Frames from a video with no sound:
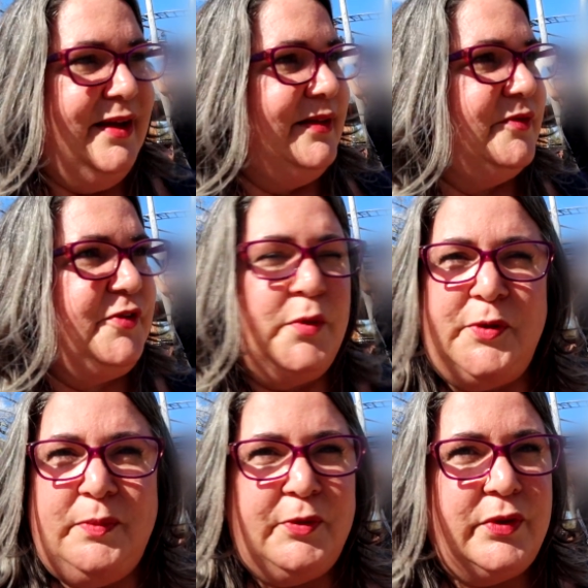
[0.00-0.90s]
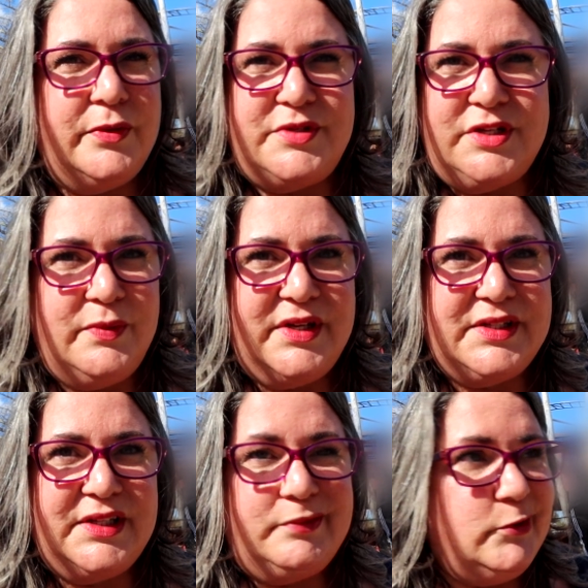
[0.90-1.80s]
The few people who did witness
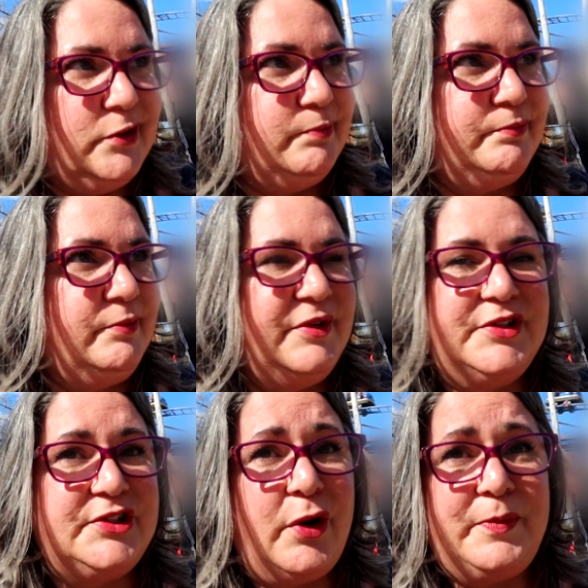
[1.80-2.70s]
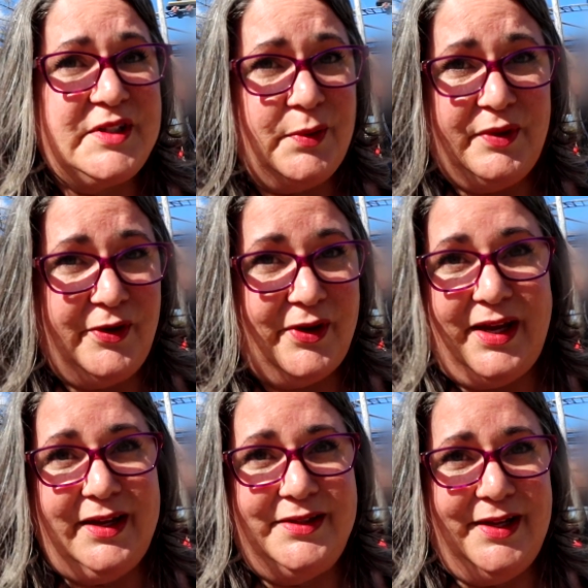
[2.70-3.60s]
it were so busy with their
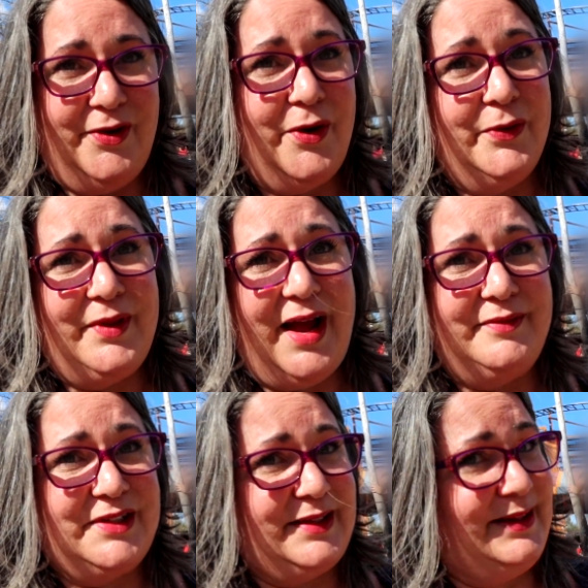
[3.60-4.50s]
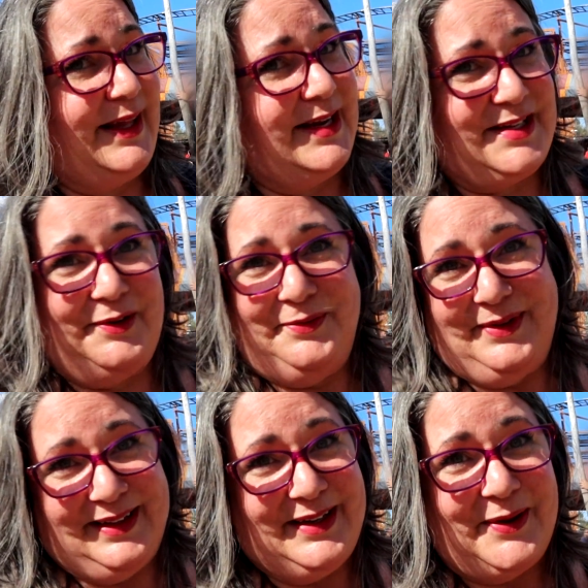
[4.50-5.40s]
kids and their own lives that they didn't
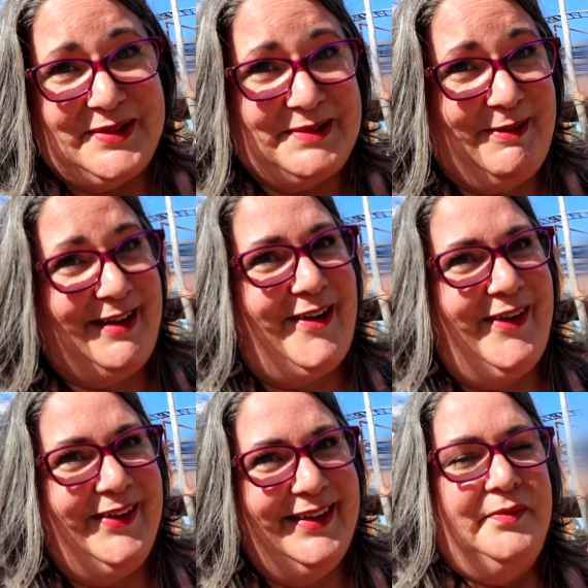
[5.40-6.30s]
really notice me at all.